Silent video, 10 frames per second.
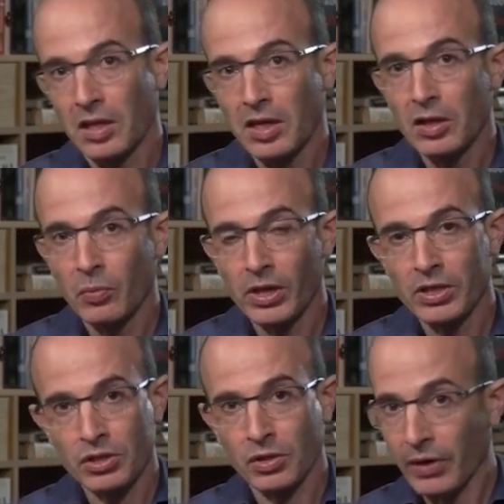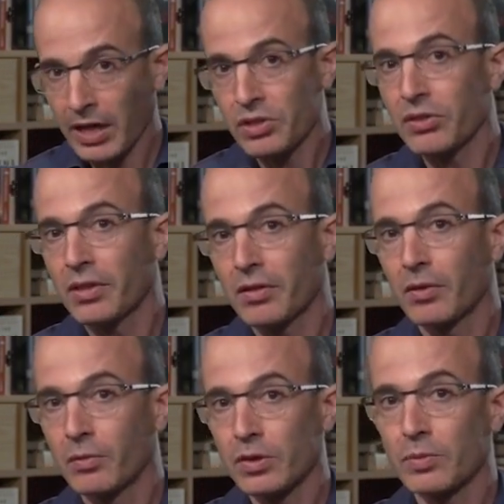in which gradually
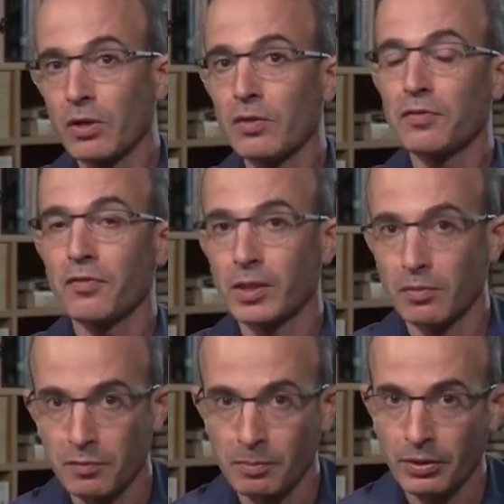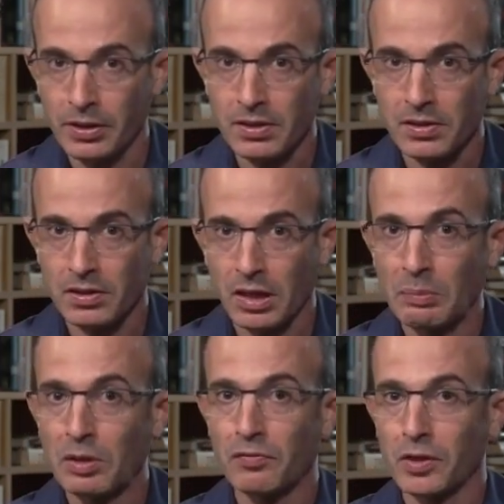there was more freedom of press
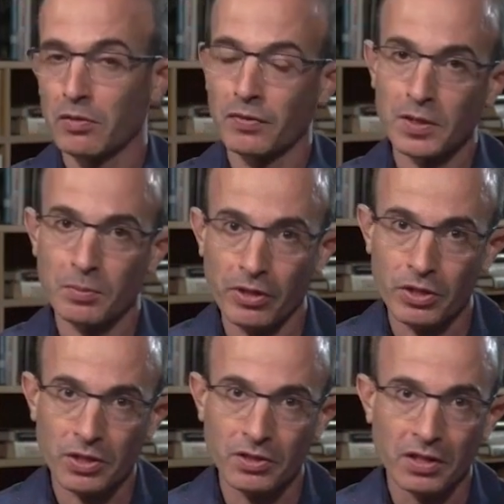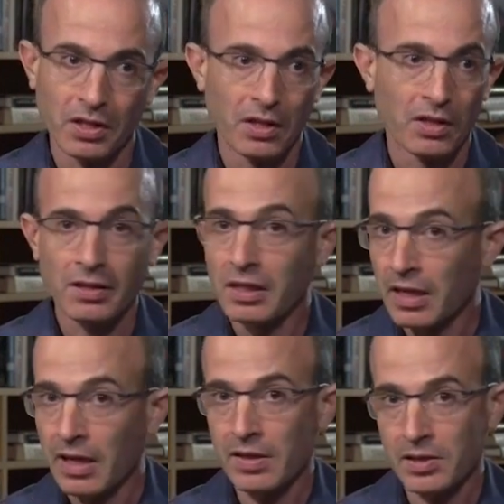and more freedom of expression, the
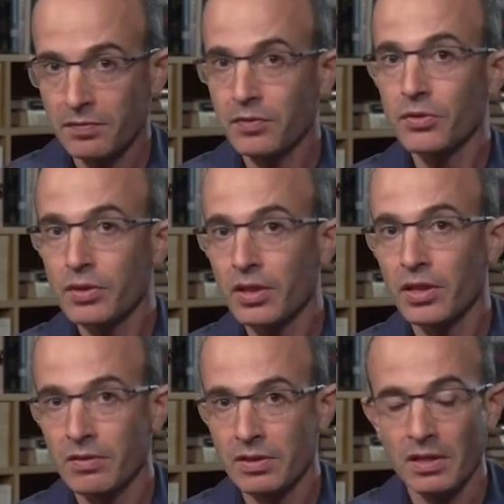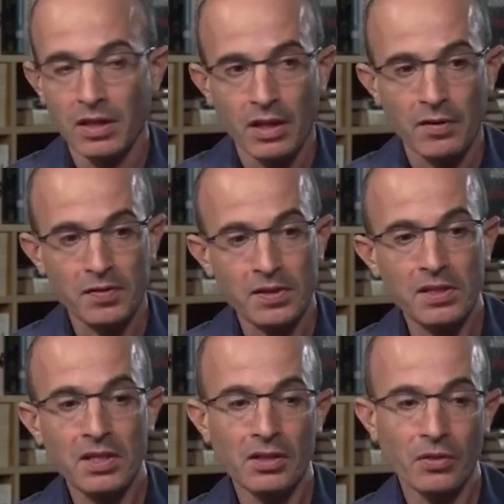last few years have
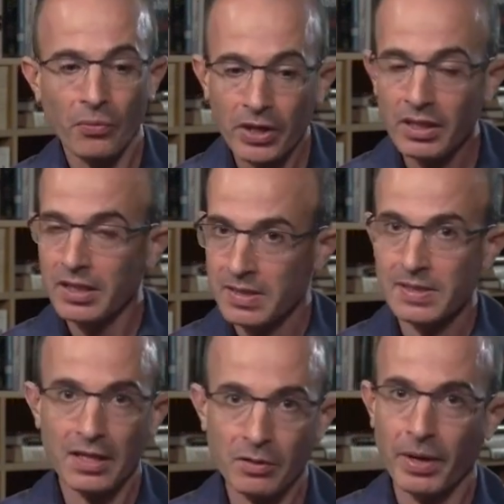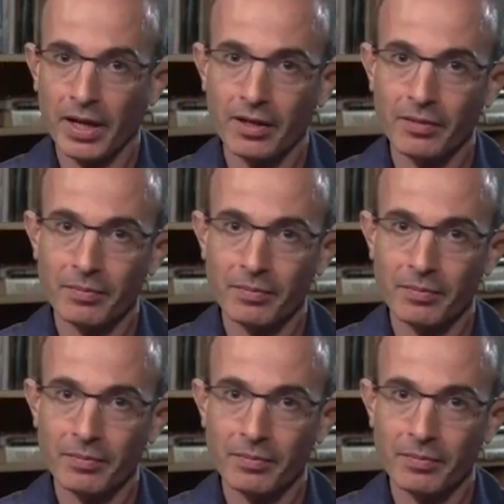seen really a setback